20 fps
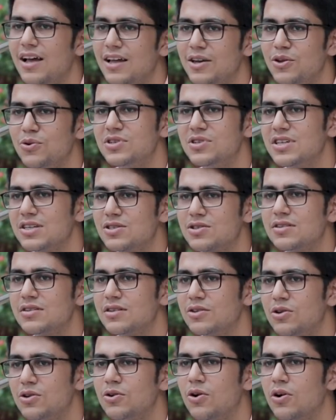and you are just
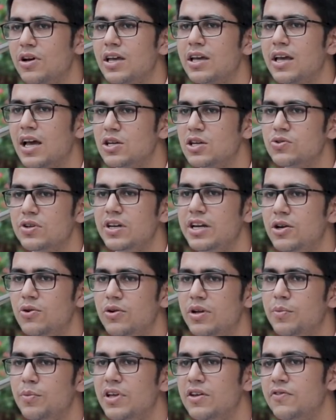talking casually to
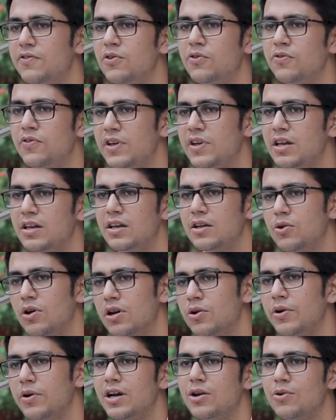him. If you feel you are
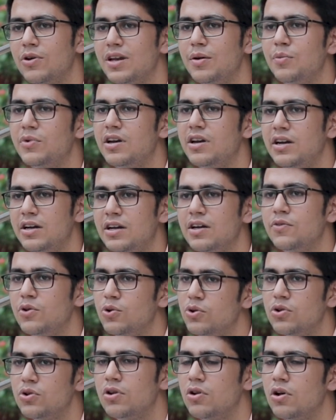going to an
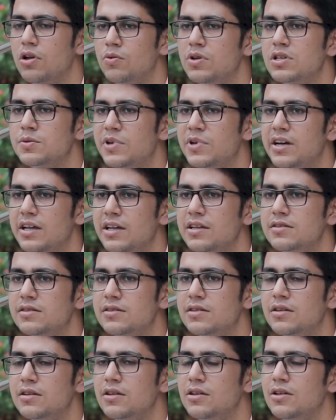interview, you will always be
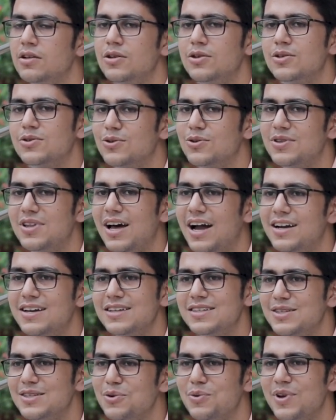tensed. So that
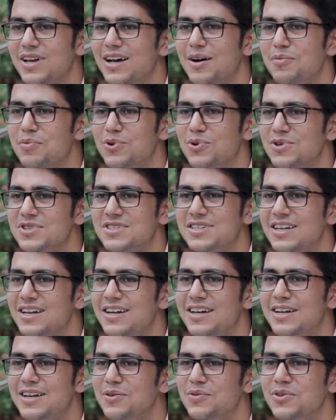is the way I approached
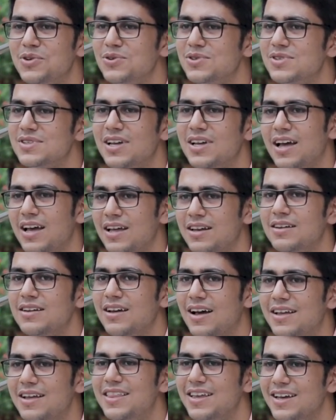interviews, and
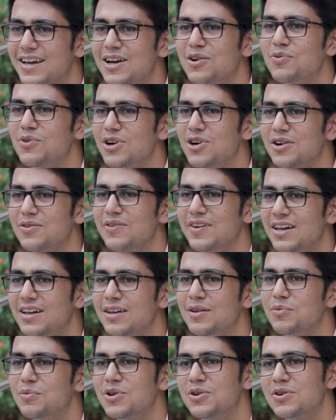I think it worked well
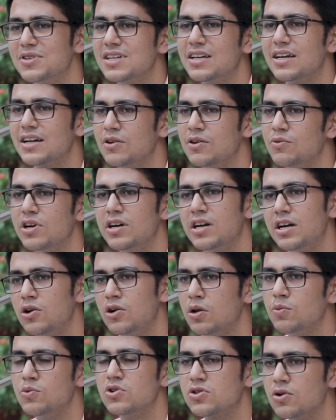because I converted
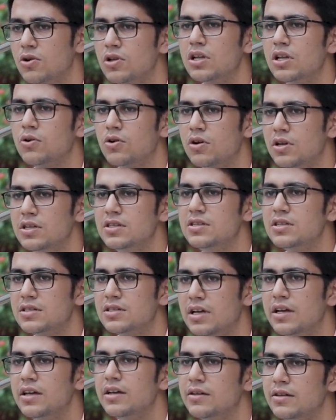almost all the
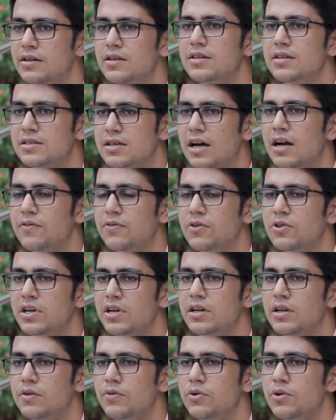colleges I sat for the
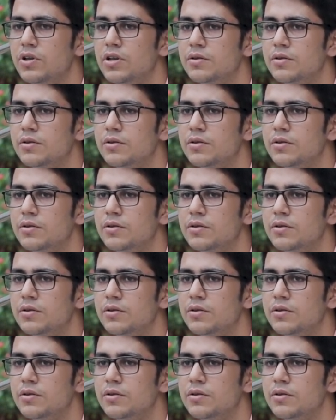interview.